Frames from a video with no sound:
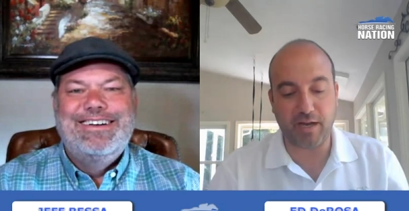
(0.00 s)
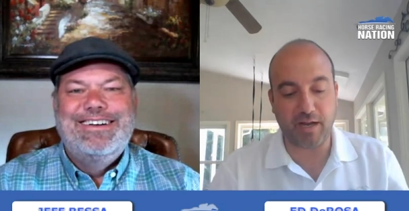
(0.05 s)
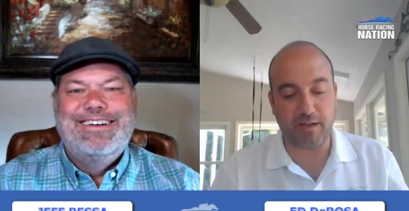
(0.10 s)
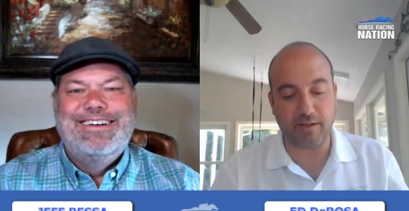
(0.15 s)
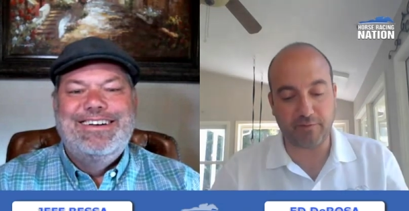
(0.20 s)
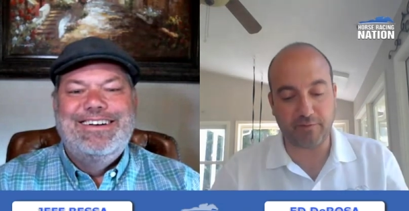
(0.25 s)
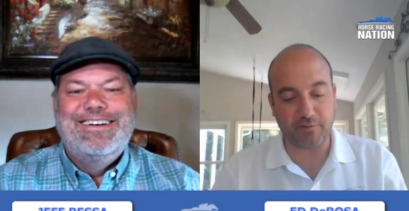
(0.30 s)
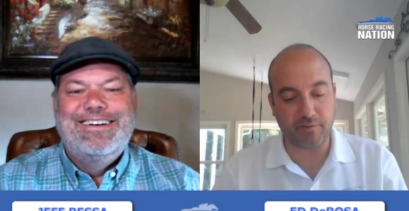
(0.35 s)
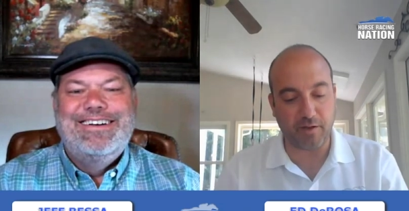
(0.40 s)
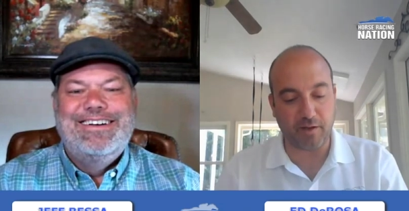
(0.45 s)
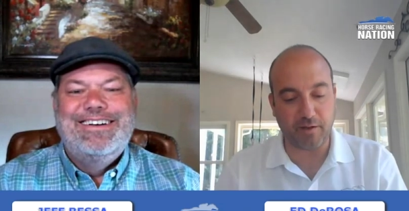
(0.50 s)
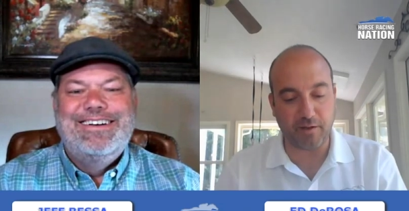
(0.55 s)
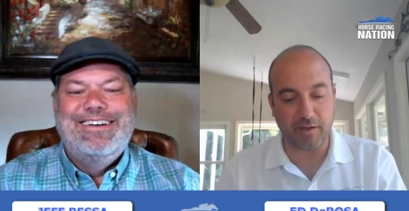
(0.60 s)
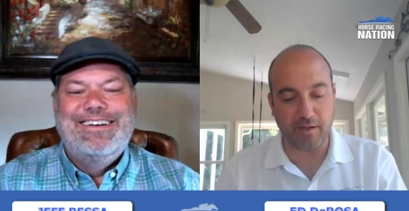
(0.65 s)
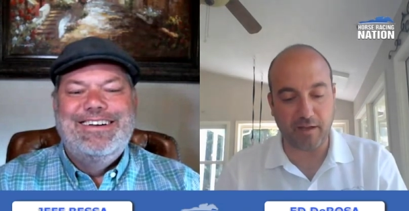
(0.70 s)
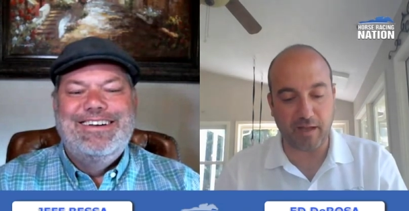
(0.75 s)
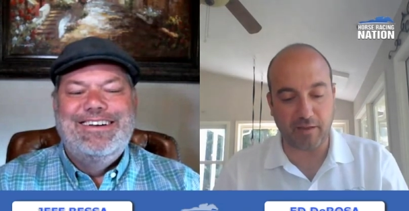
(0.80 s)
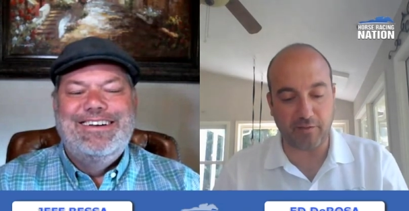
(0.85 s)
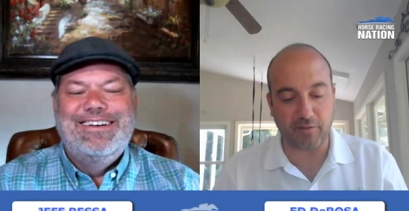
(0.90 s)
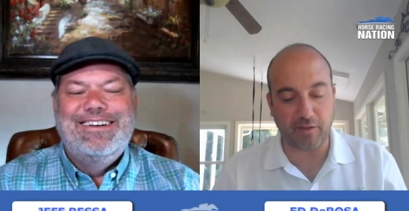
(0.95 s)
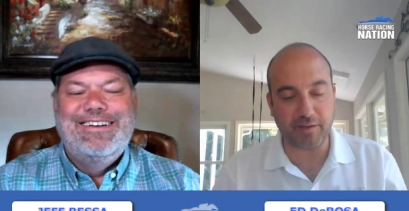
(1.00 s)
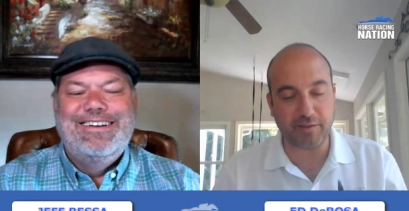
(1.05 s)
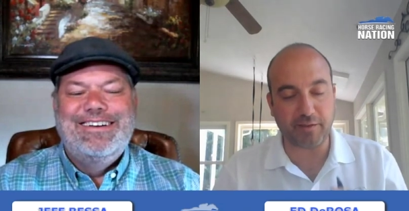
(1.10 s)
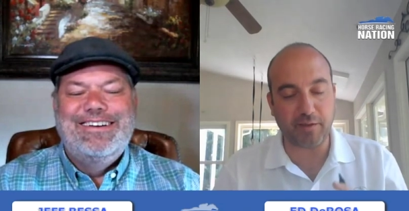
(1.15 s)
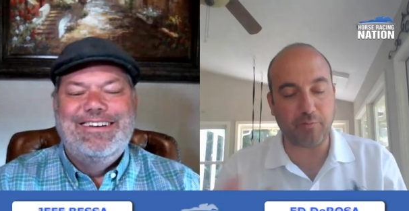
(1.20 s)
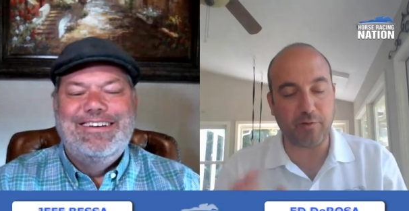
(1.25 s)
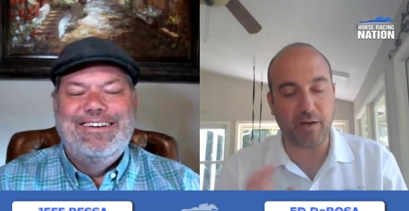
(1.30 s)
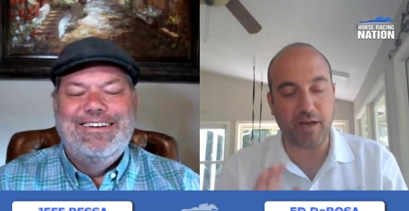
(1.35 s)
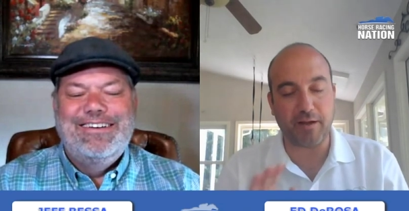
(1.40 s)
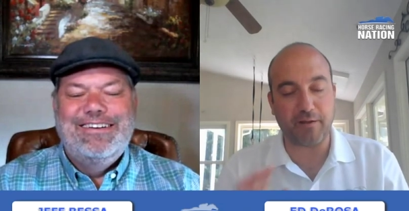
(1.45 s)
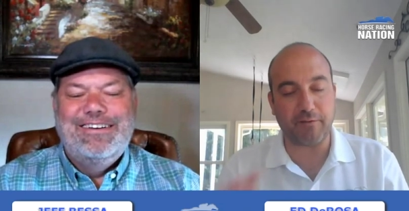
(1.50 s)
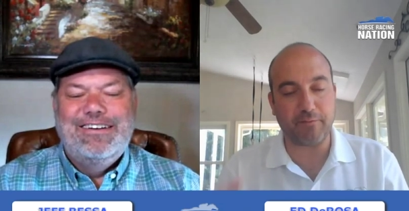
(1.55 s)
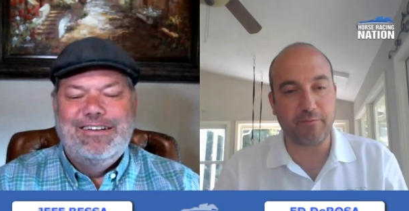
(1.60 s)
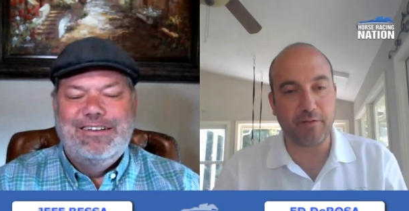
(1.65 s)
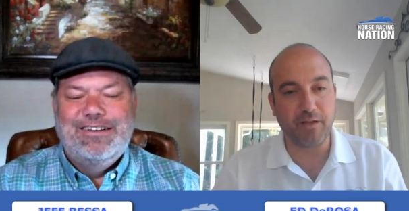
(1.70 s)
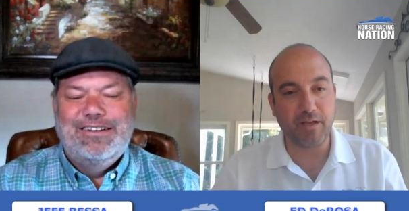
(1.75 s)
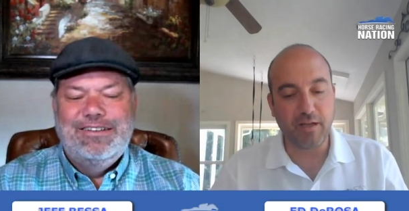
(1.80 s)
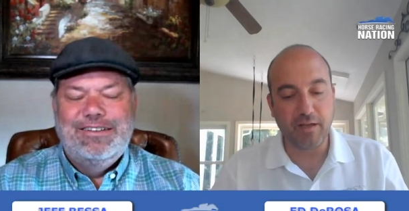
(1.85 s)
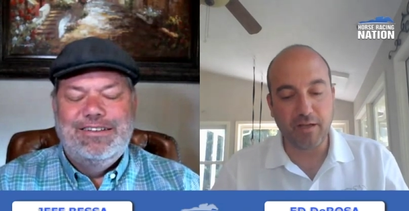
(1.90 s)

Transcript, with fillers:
Speaker 1: Yeah, uh, I like that we have